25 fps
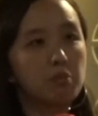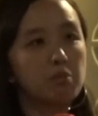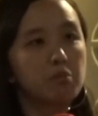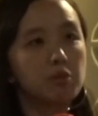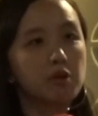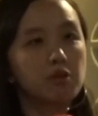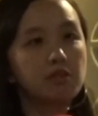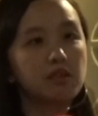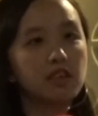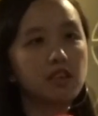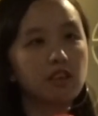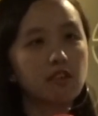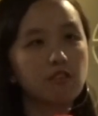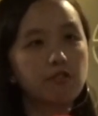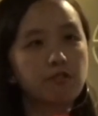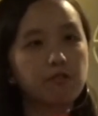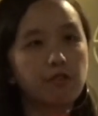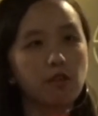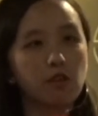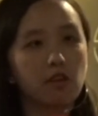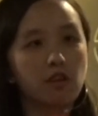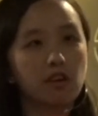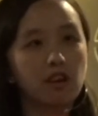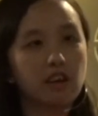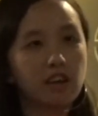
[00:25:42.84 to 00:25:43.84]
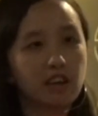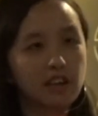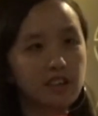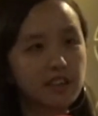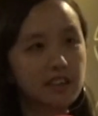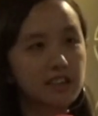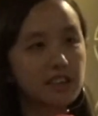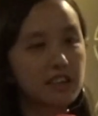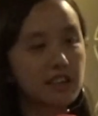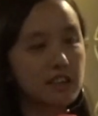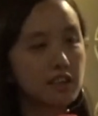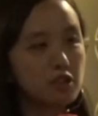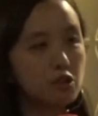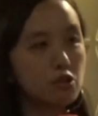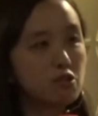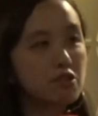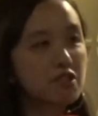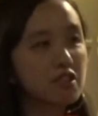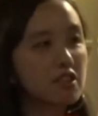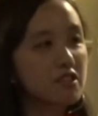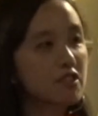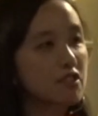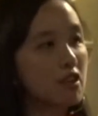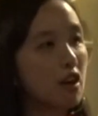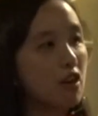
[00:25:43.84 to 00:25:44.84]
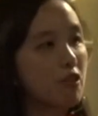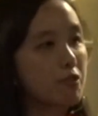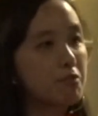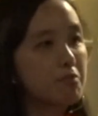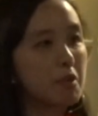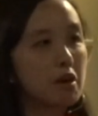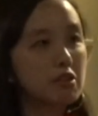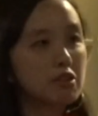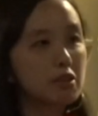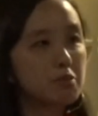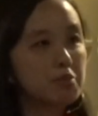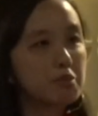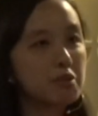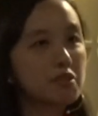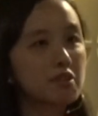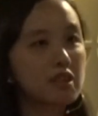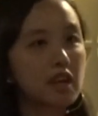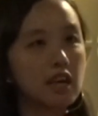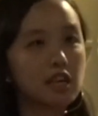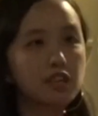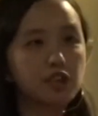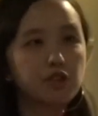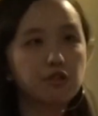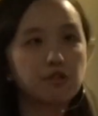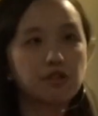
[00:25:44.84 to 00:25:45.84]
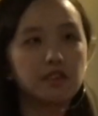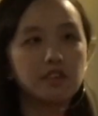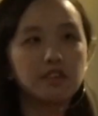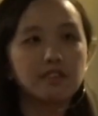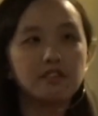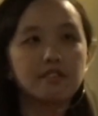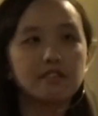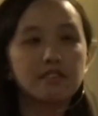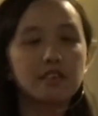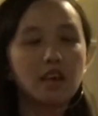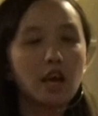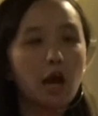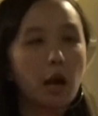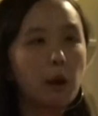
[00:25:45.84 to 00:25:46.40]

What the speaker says: building for users of multiple countries,